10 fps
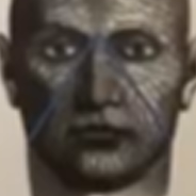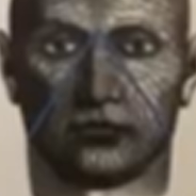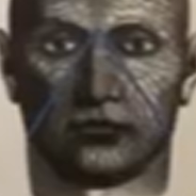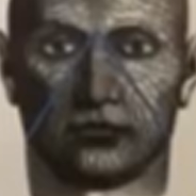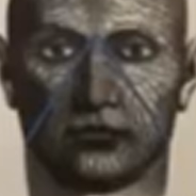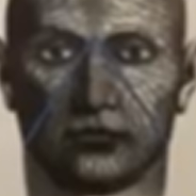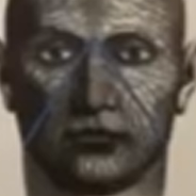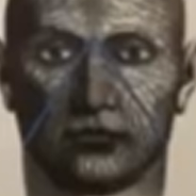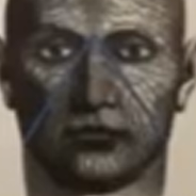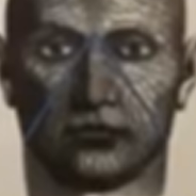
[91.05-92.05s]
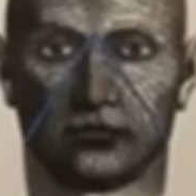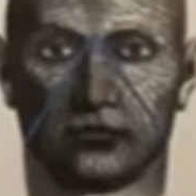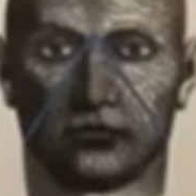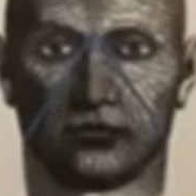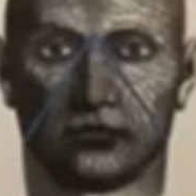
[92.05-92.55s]

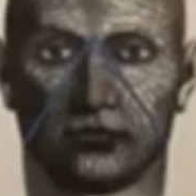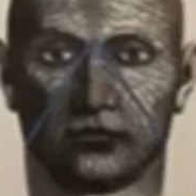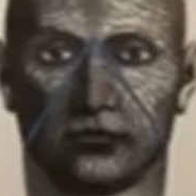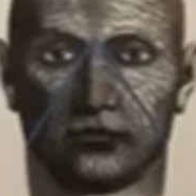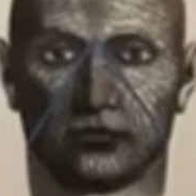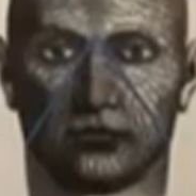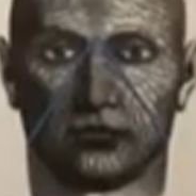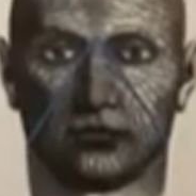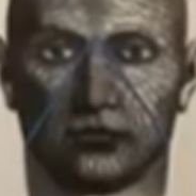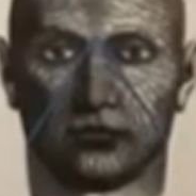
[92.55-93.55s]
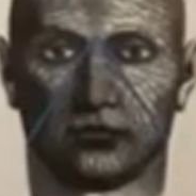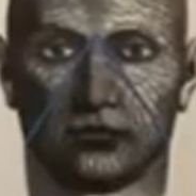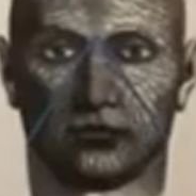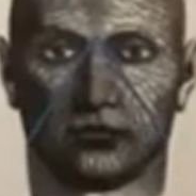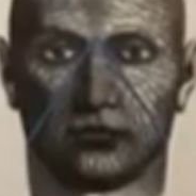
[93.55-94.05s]

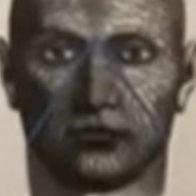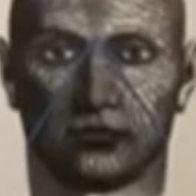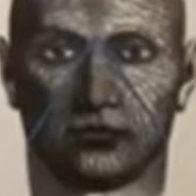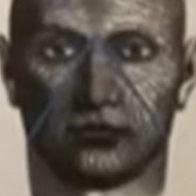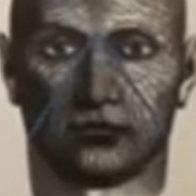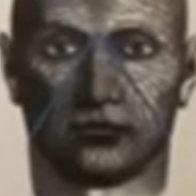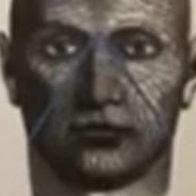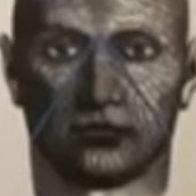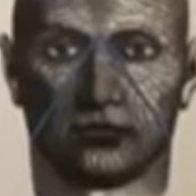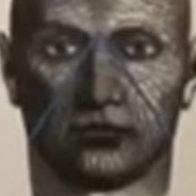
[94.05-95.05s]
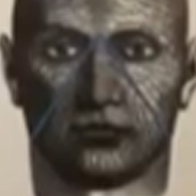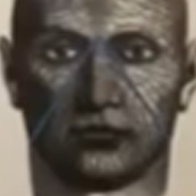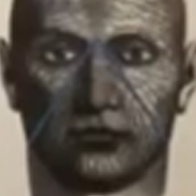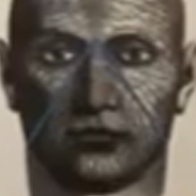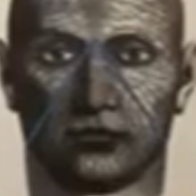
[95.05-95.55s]

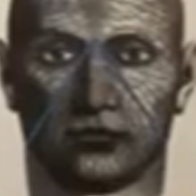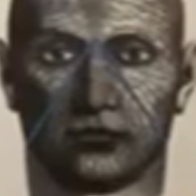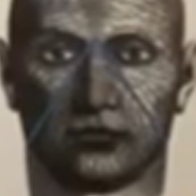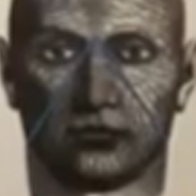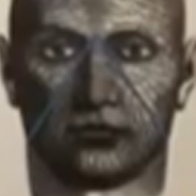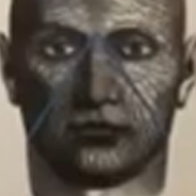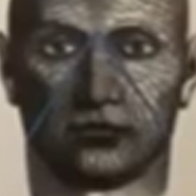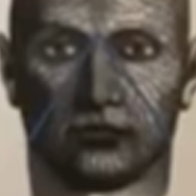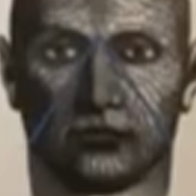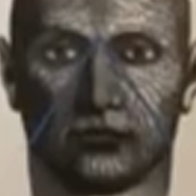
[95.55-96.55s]
[no speech]